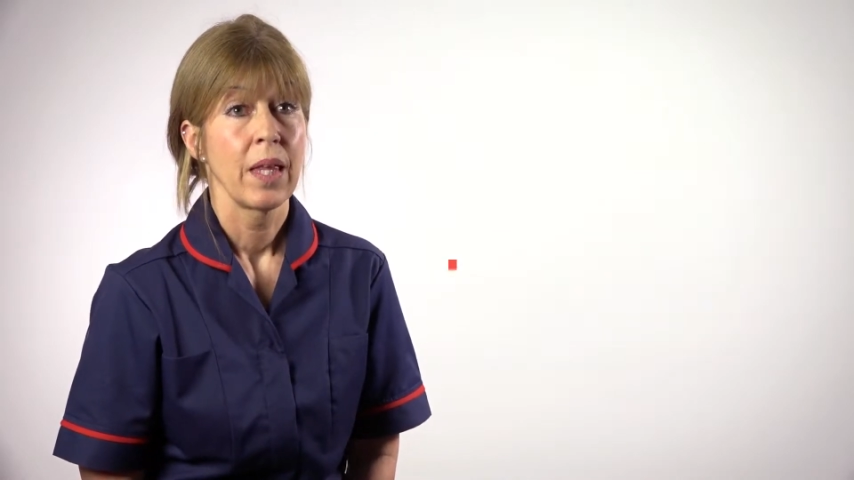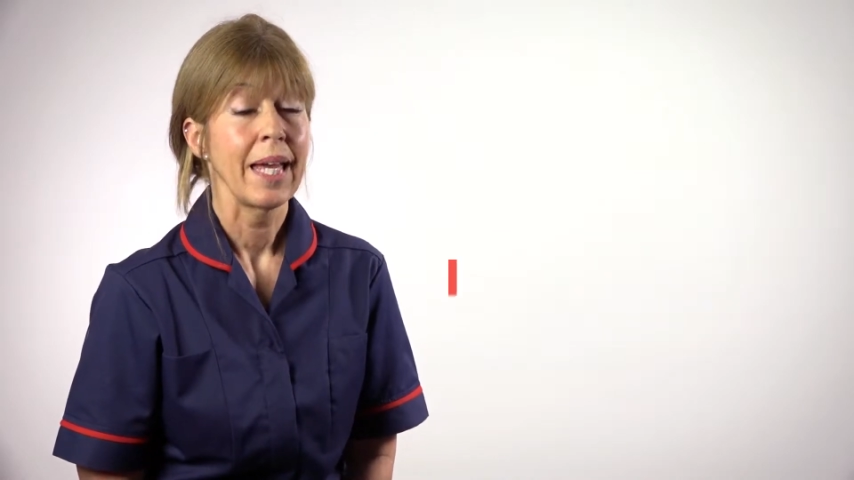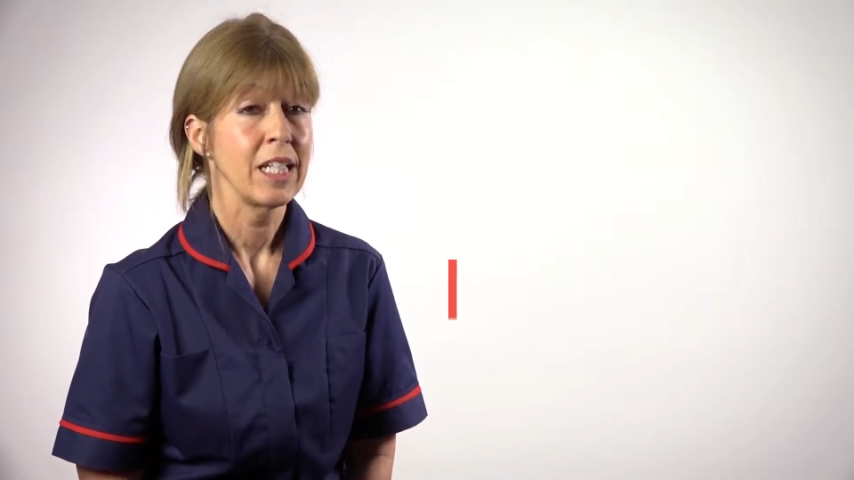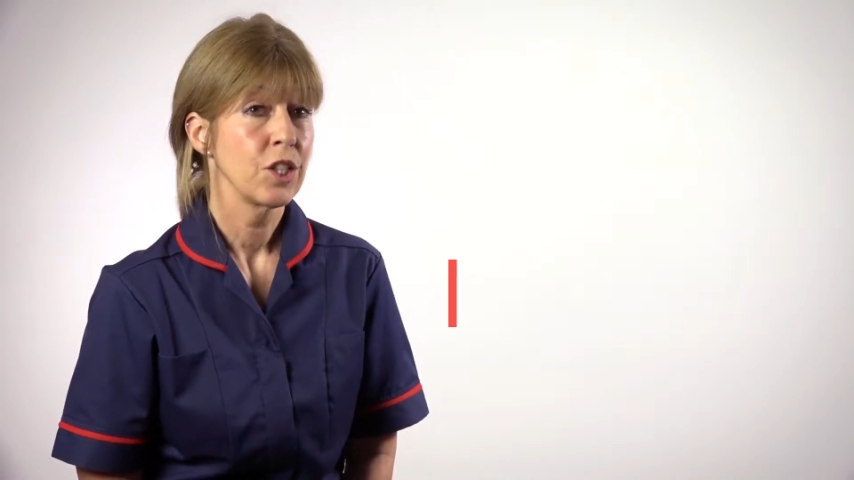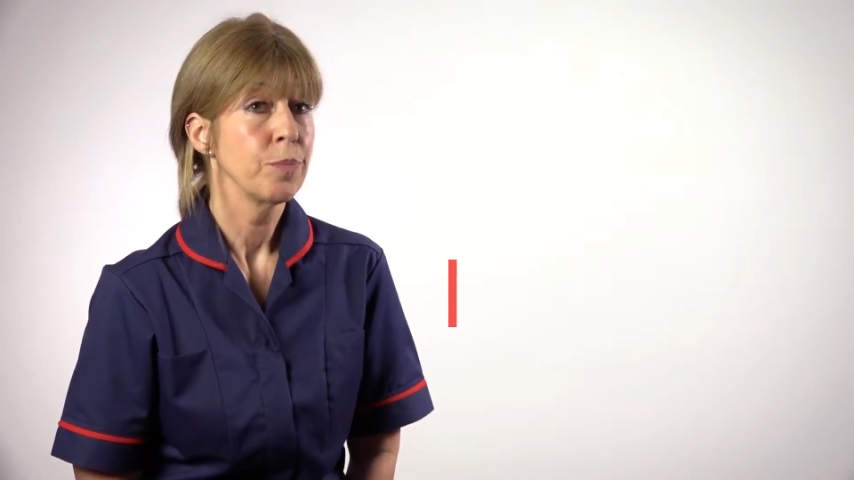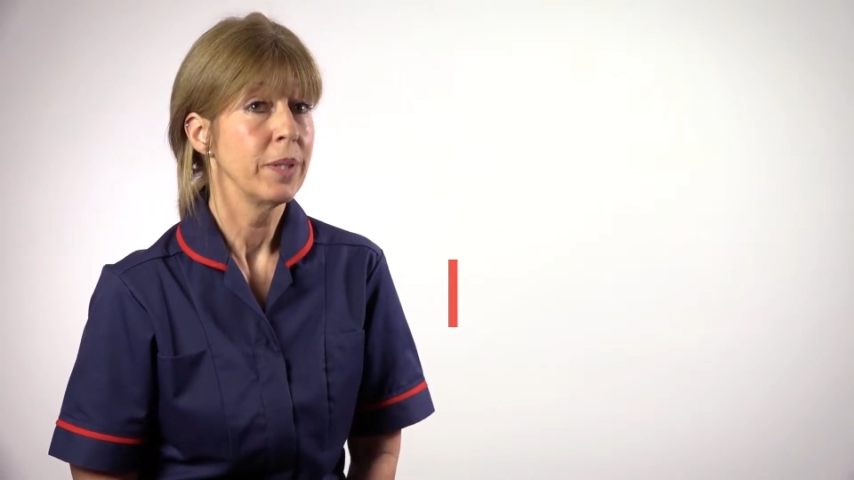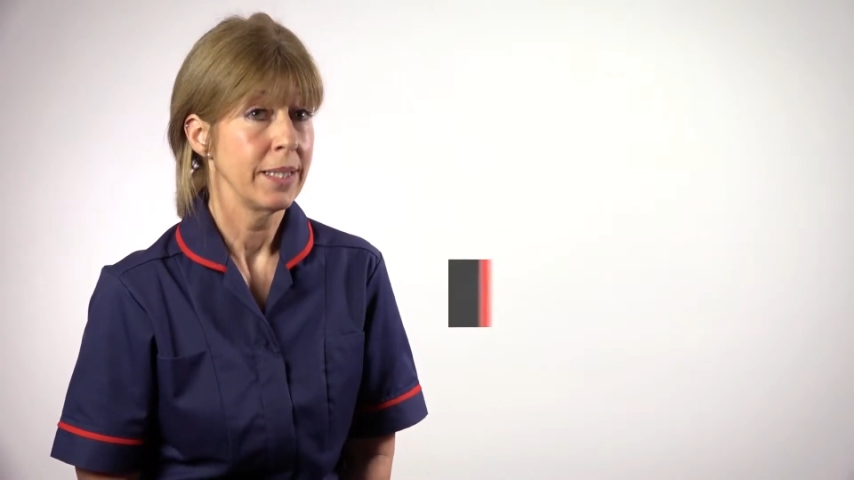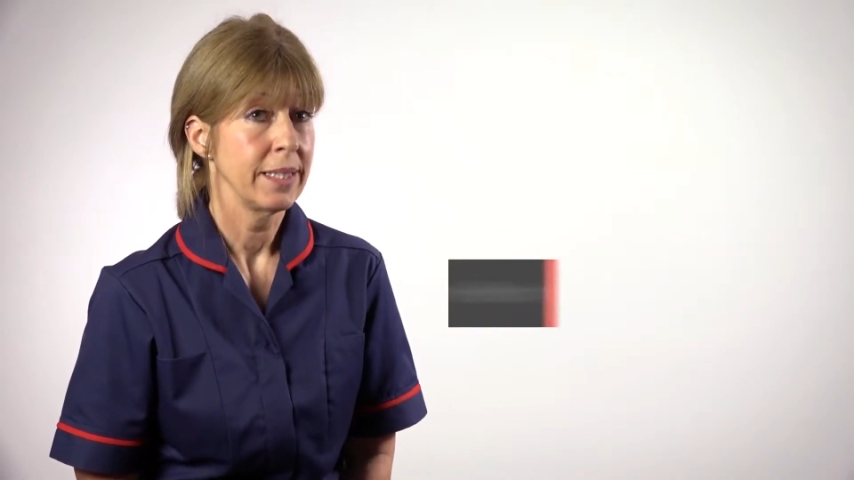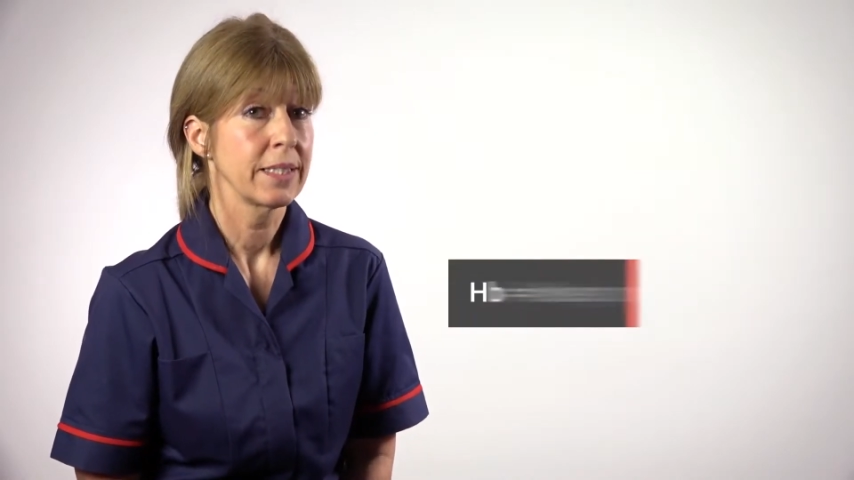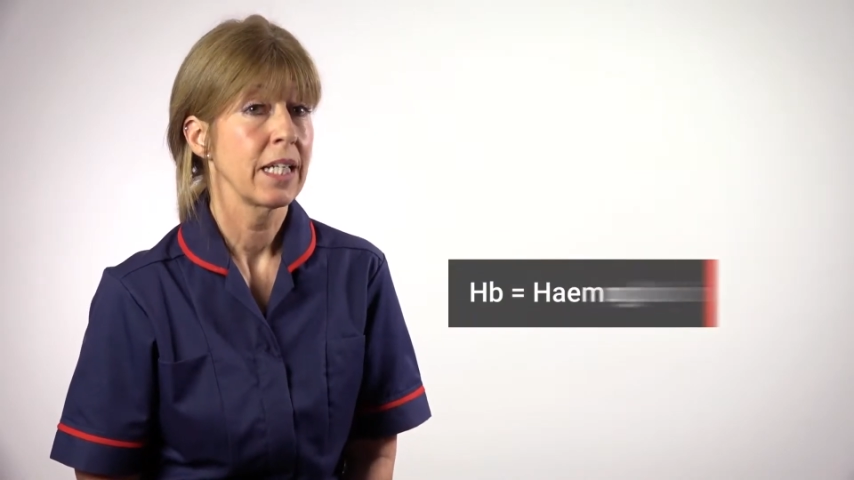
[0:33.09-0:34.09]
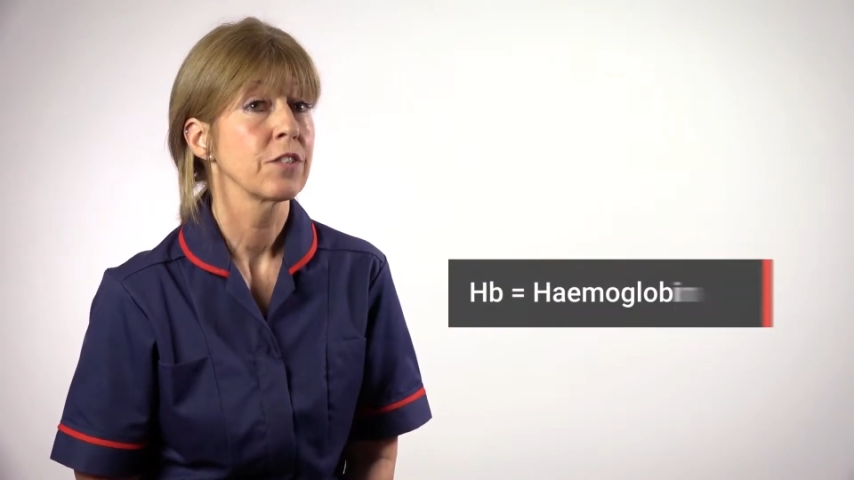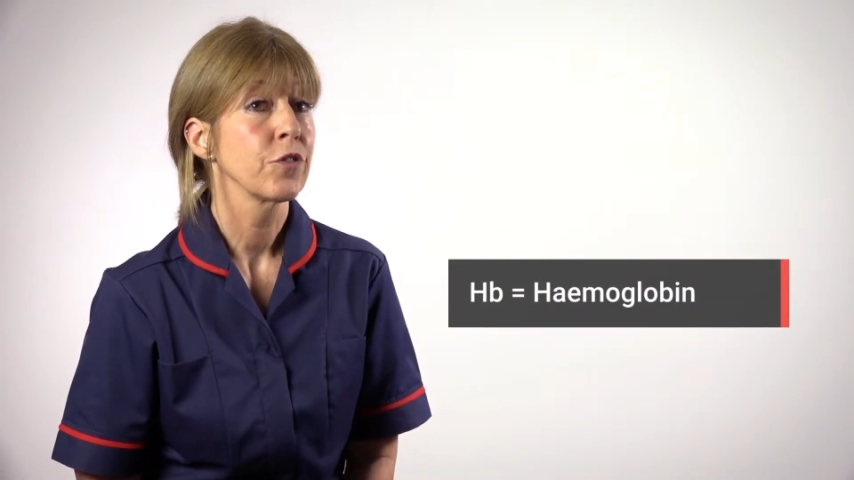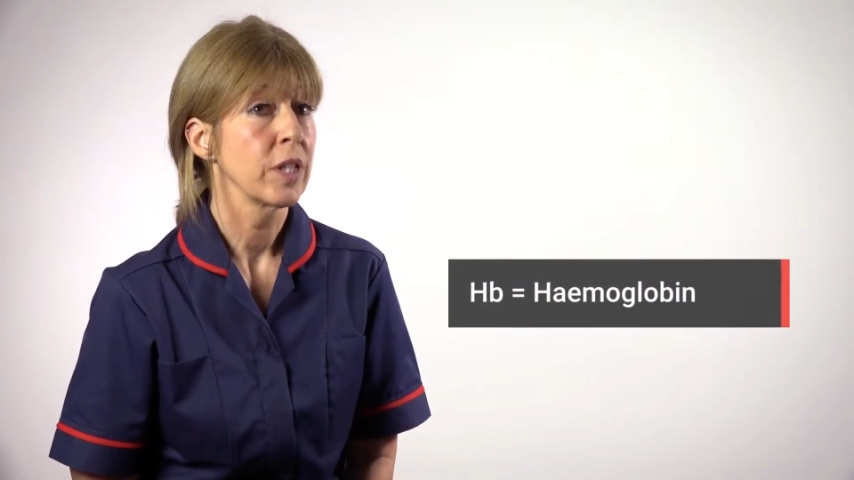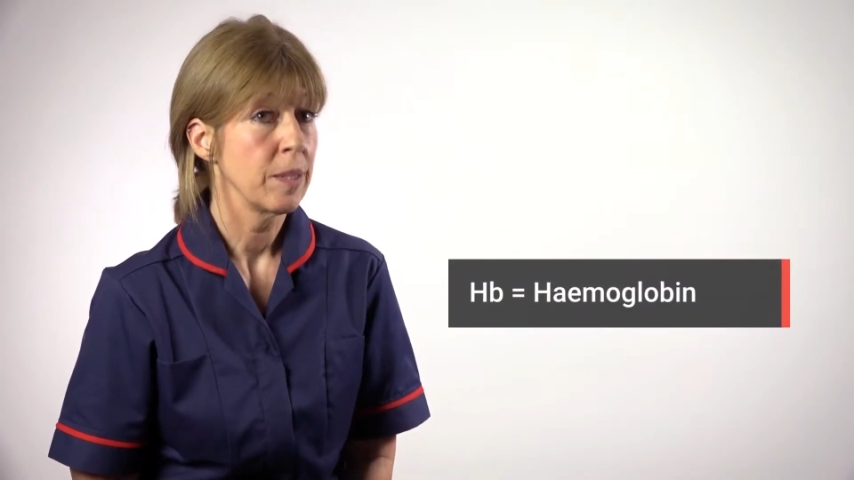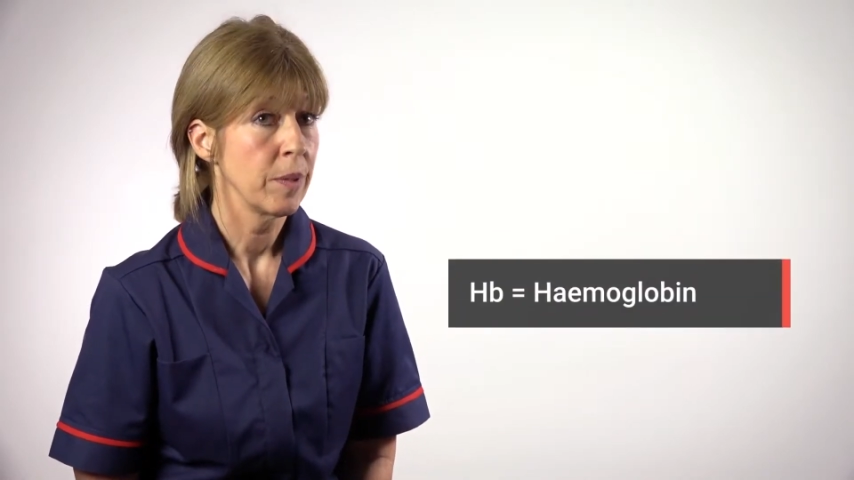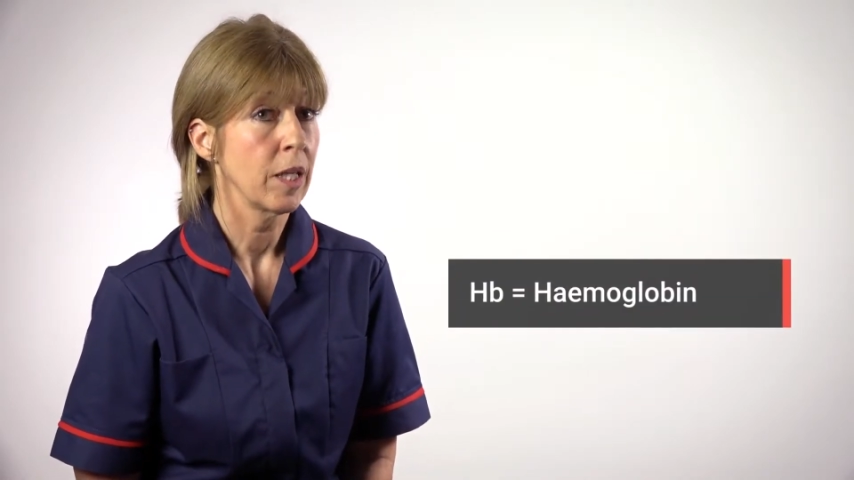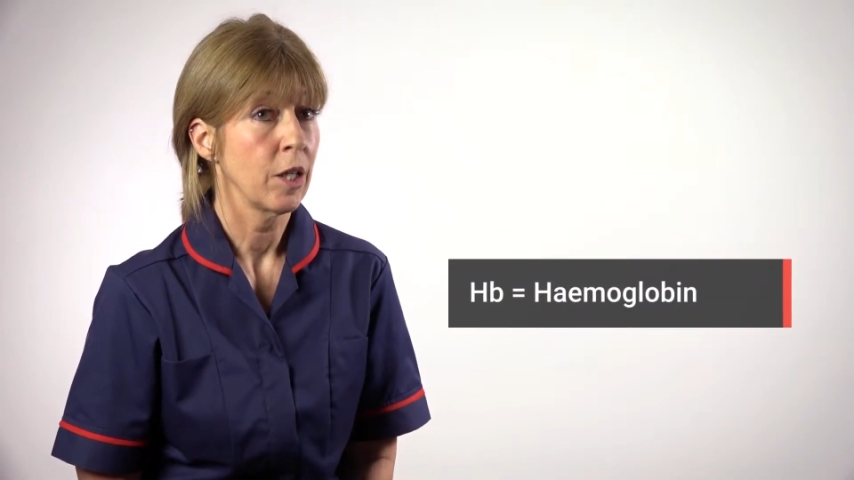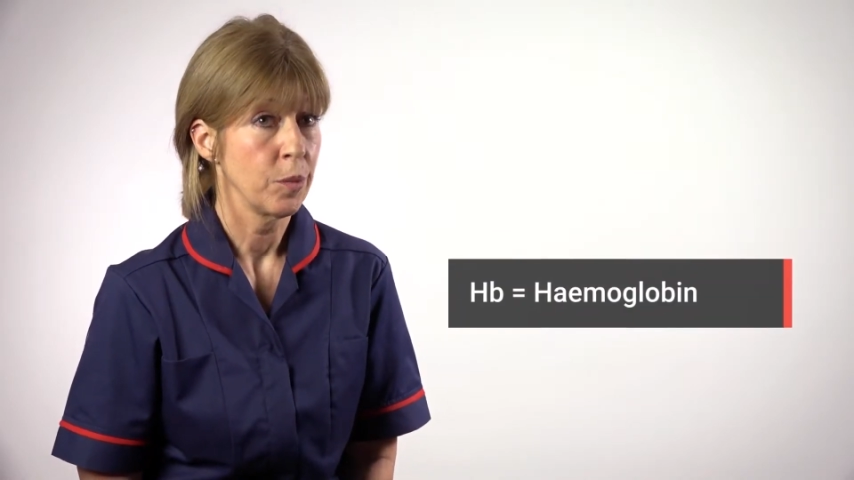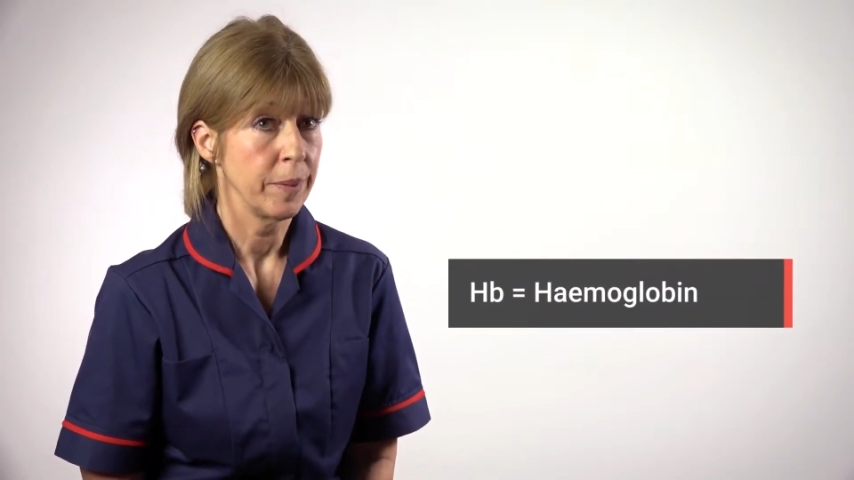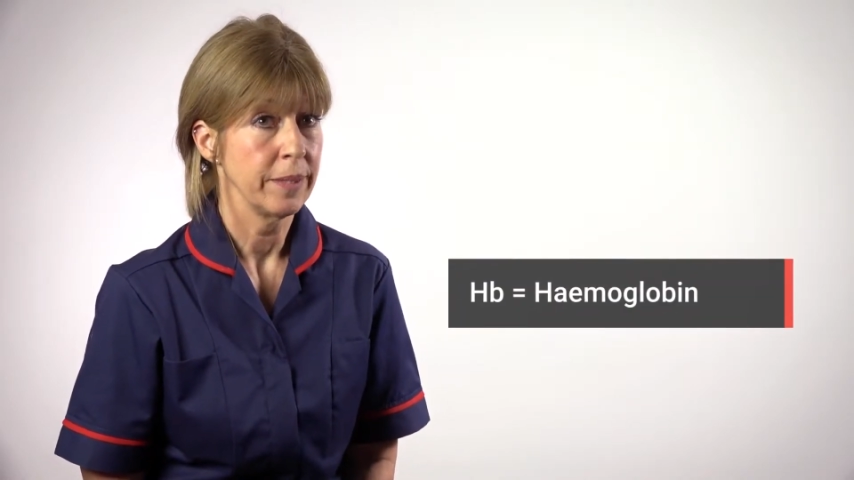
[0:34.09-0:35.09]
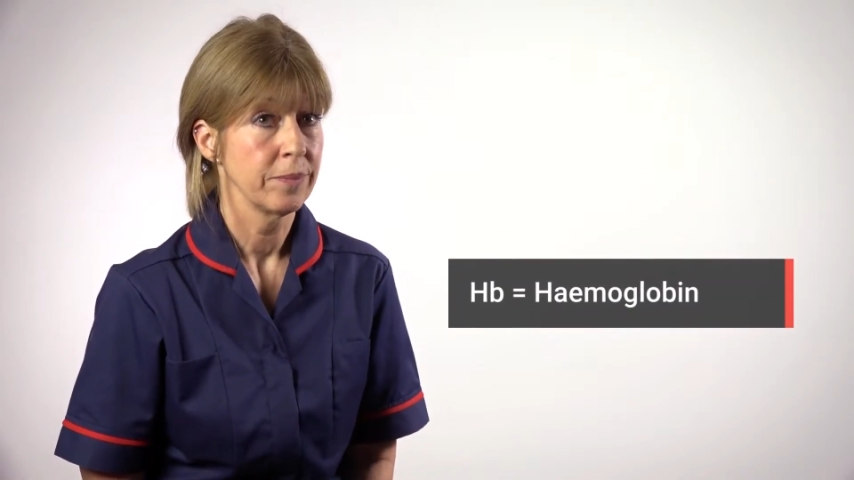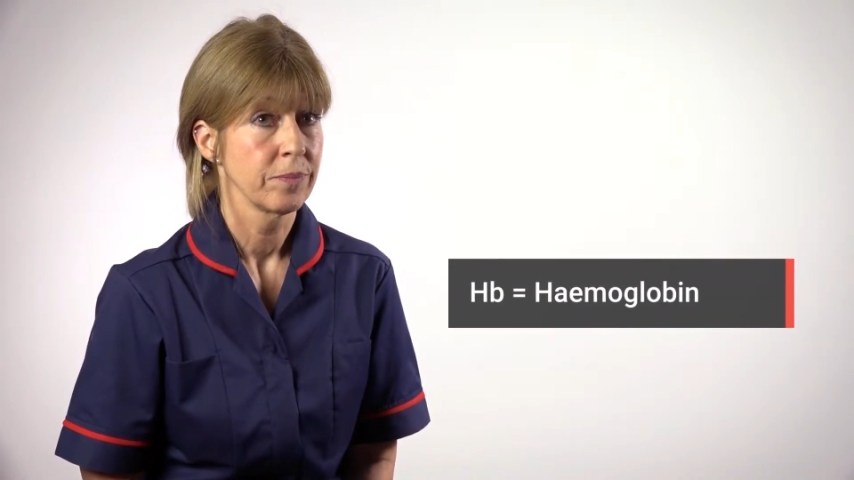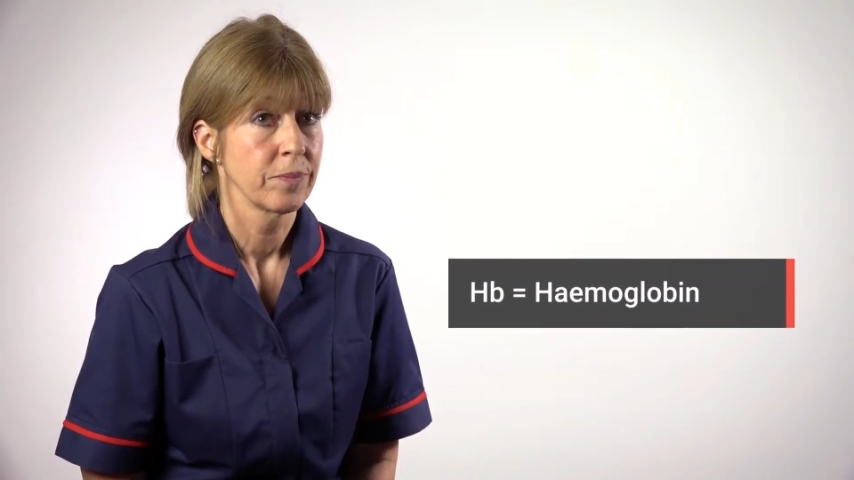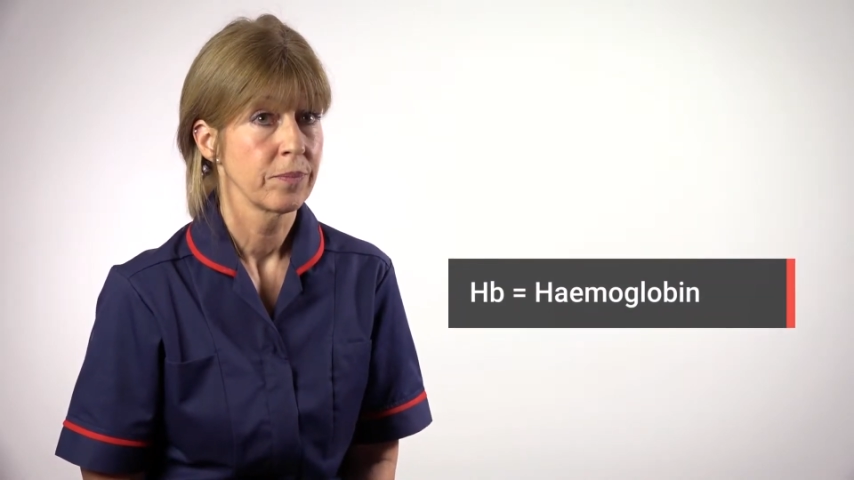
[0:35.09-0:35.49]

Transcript: Hb stands for hemoglobin.